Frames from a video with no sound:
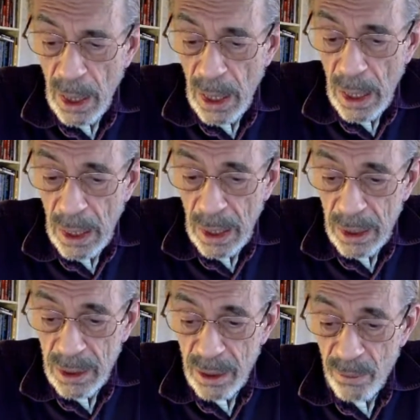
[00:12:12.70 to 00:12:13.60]

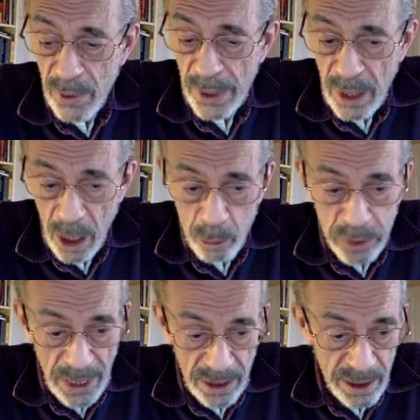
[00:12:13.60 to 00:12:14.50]
Very
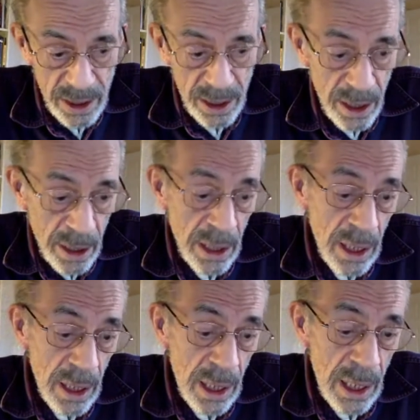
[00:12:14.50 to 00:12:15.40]
complex.
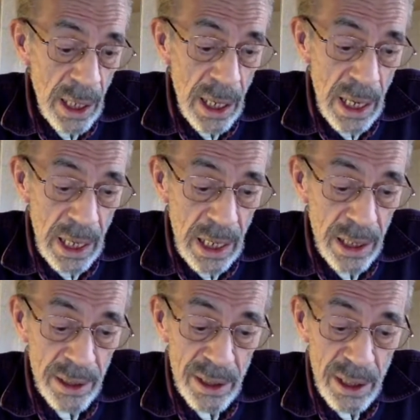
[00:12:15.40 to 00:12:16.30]
And
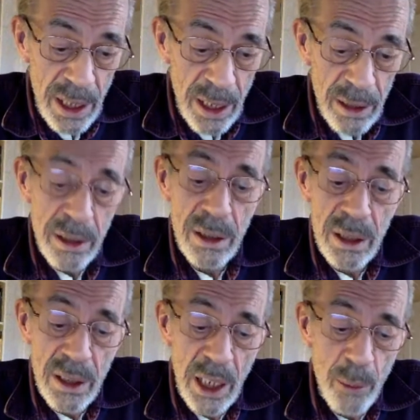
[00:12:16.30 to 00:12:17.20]
it's
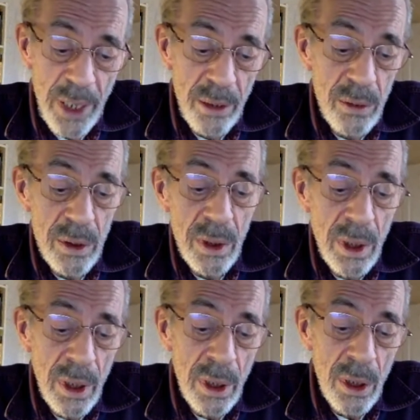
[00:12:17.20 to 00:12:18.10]
like my
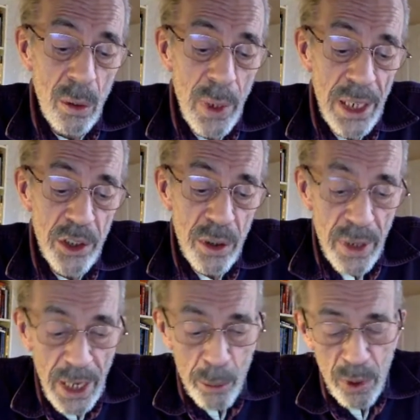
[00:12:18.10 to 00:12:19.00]
rancher
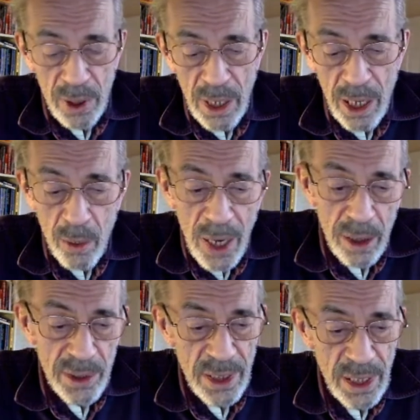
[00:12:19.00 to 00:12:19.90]
neighbor in Colorado
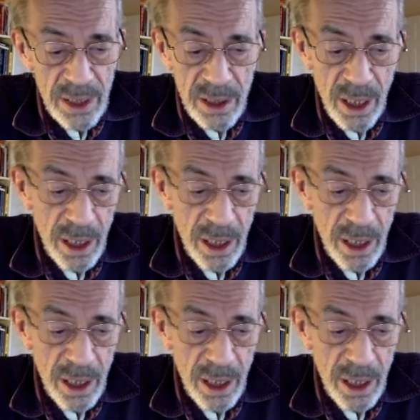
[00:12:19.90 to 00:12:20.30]
says,